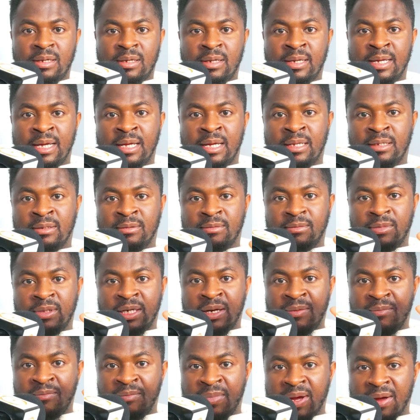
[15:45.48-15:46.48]
And
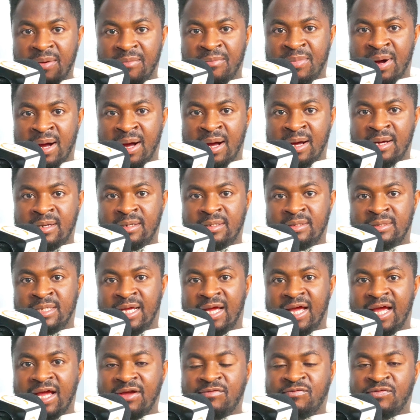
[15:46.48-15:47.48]
remember
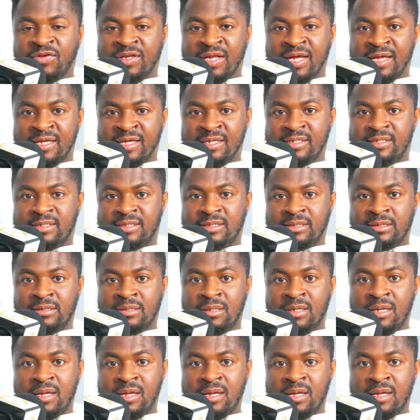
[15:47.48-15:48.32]
the evidence.